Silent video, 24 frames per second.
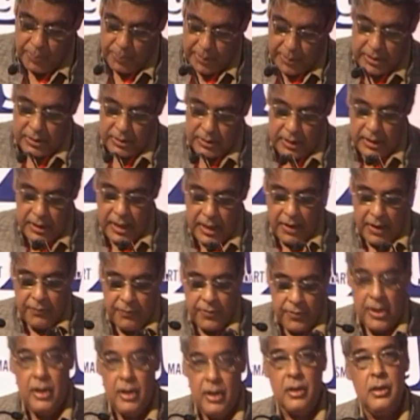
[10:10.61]
personally I
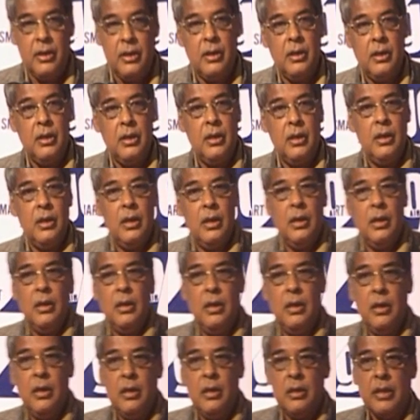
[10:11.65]
feel,
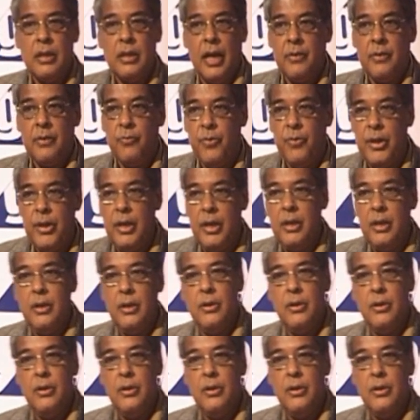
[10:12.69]
that we